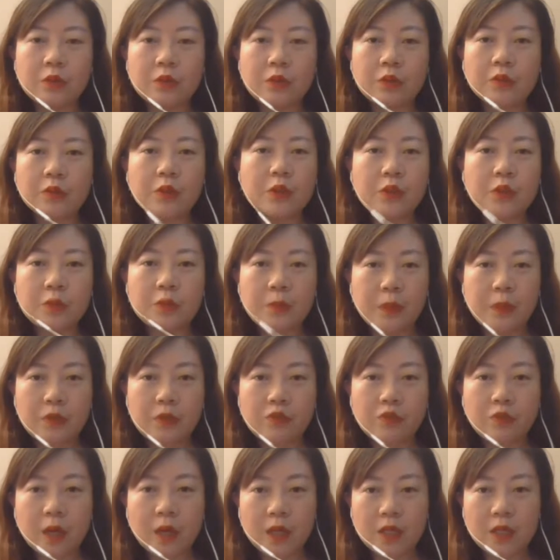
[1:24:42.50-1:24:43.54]
don't need to be
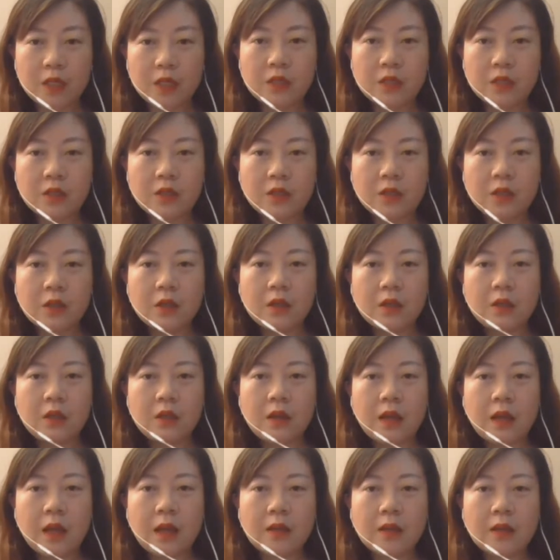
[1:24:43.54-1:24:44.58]
rushed,
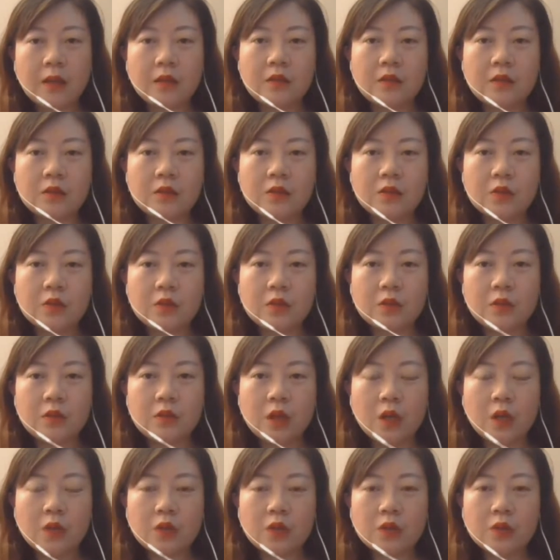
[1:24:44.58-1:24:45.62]
and
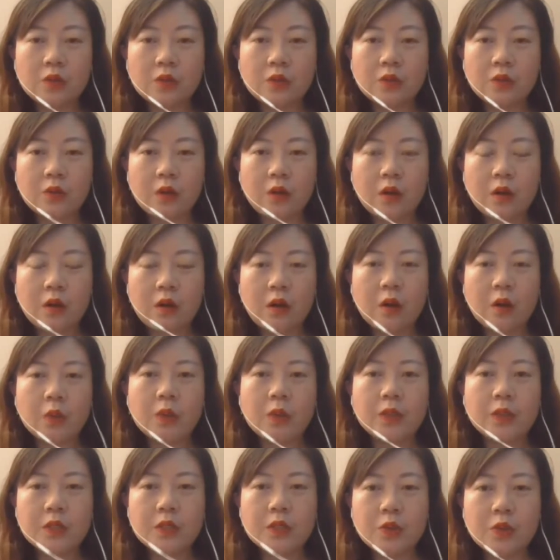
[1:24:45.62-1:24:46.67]
not to
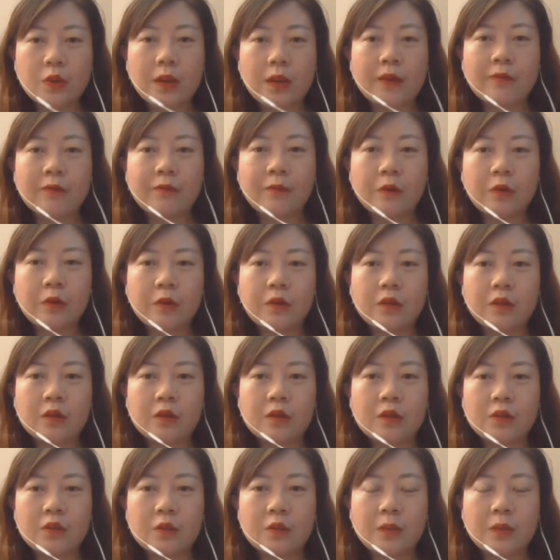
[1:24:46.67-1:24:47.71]
always strive for
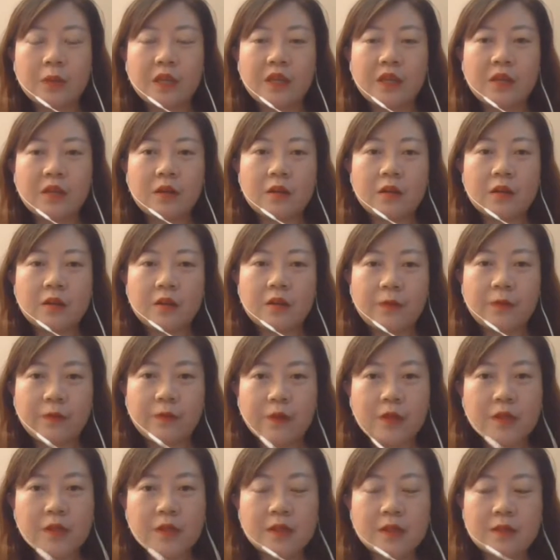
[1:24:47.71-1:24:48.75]
to be the
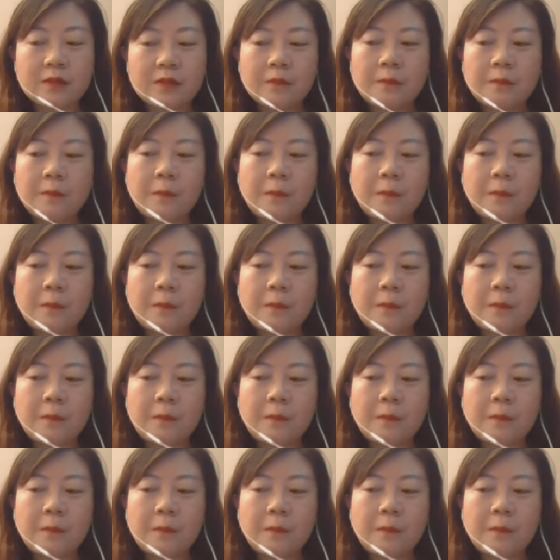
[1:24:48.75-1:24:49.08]
first.